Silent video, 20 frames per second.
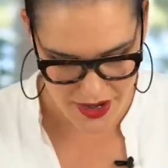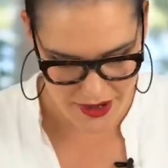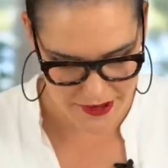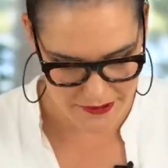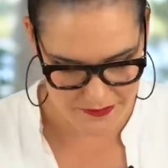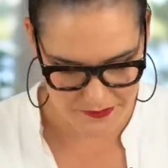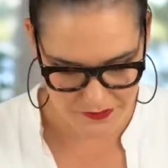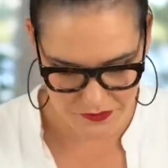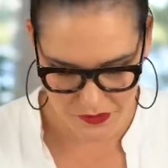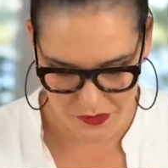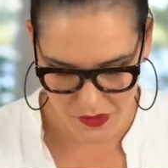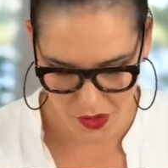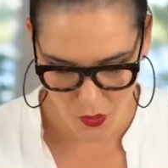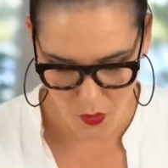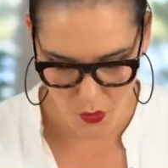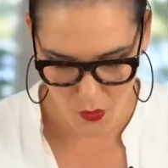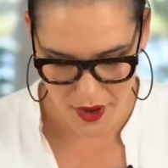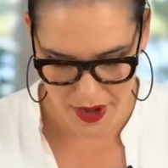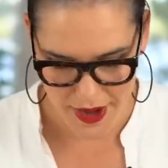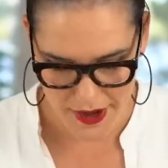and
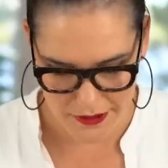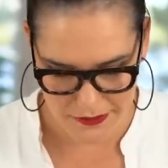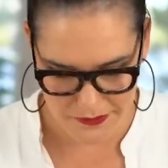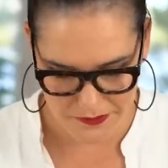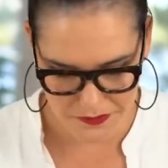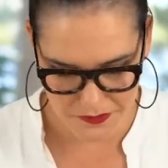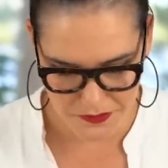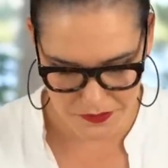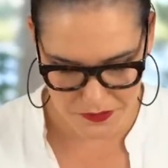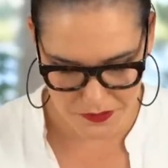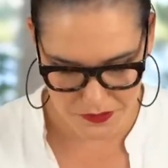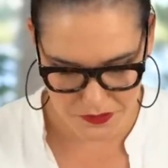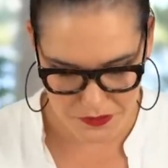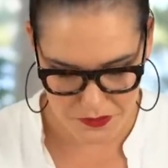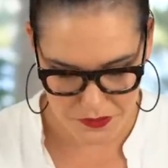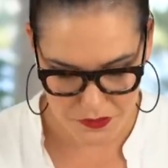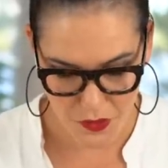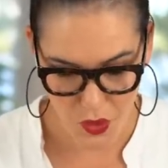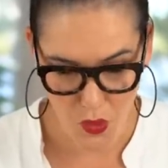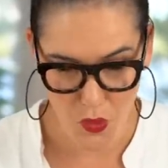wow.
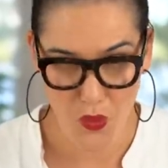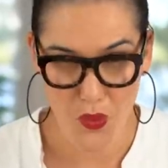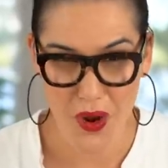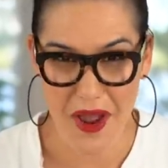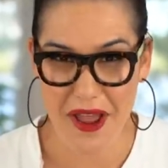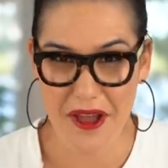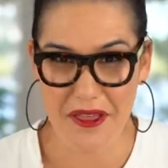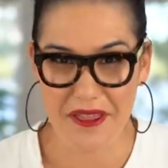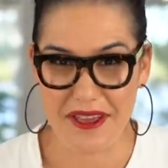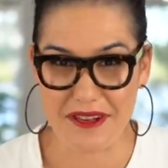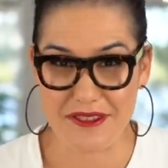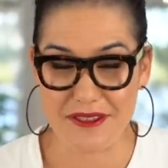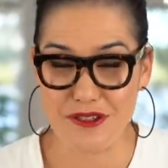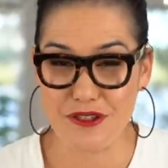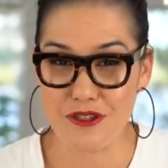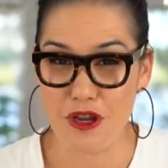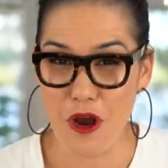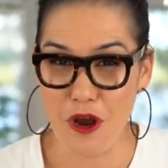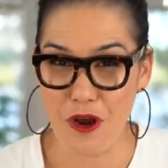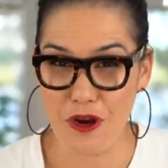Wow, that is
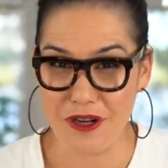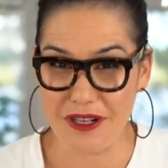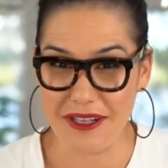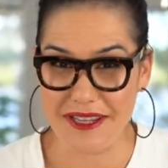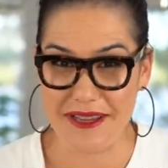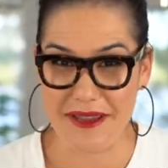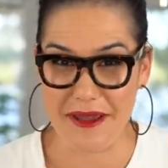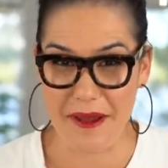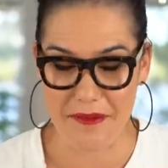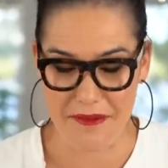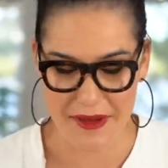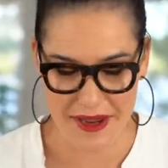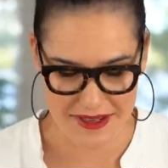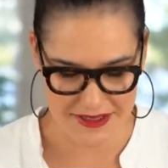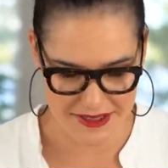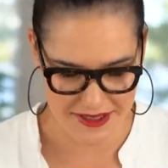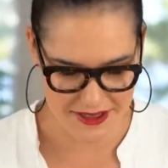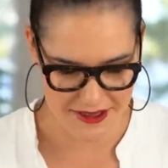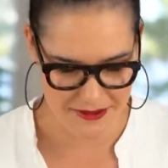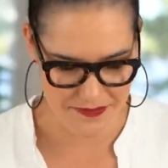totally
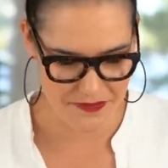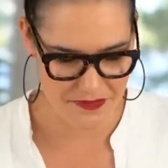amazing.